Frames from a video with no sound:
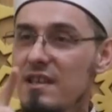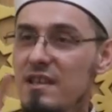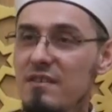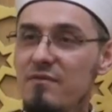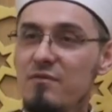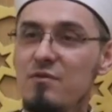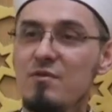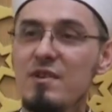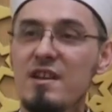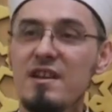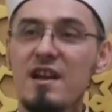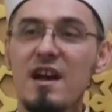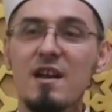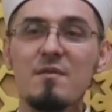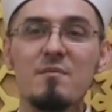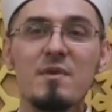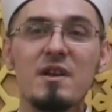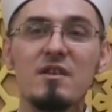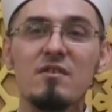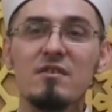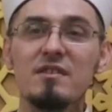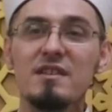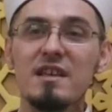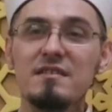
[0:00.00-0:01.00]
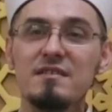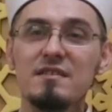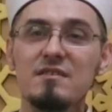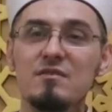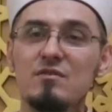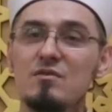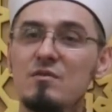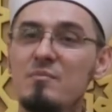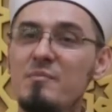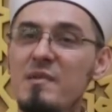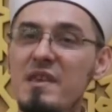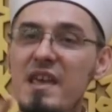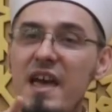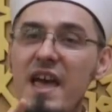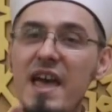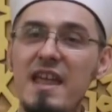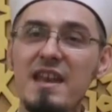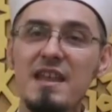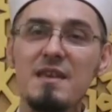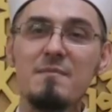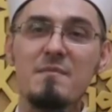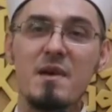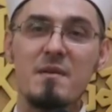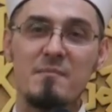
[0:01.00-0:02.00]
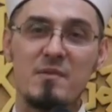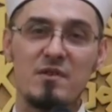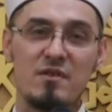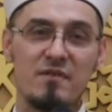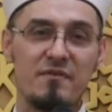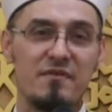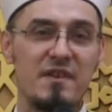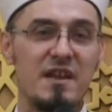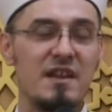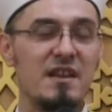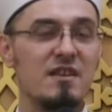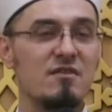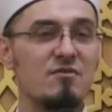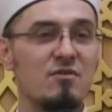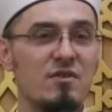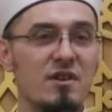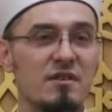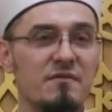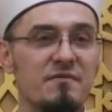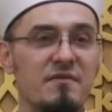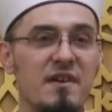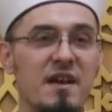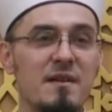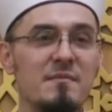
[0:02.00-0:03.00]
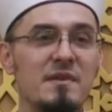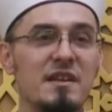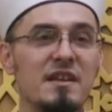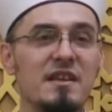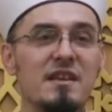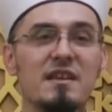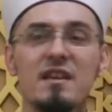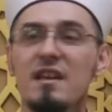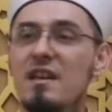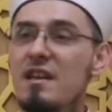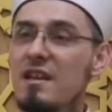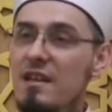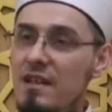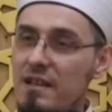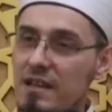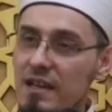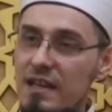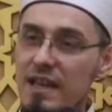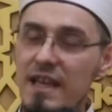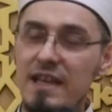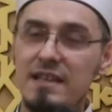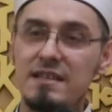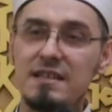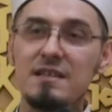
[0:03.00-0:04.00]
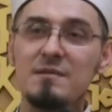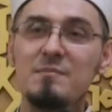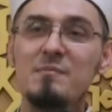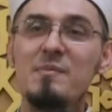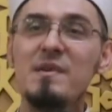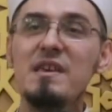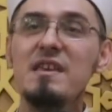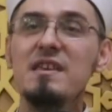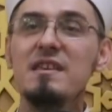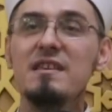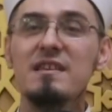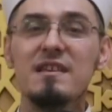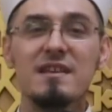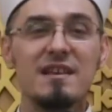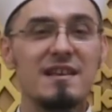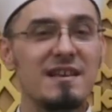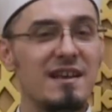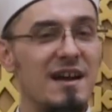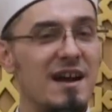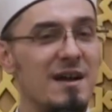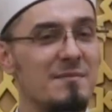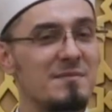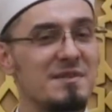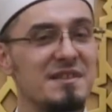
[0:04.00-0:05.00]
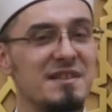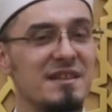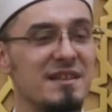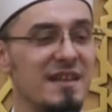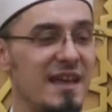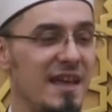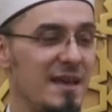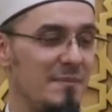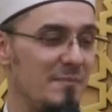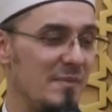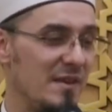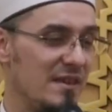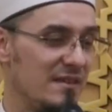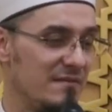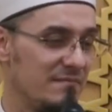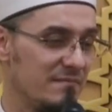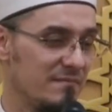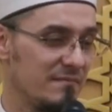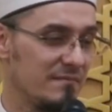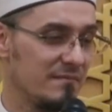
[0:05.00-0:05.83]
If you and I were not destined to be any member of any royal family, let it be, I'm still happy.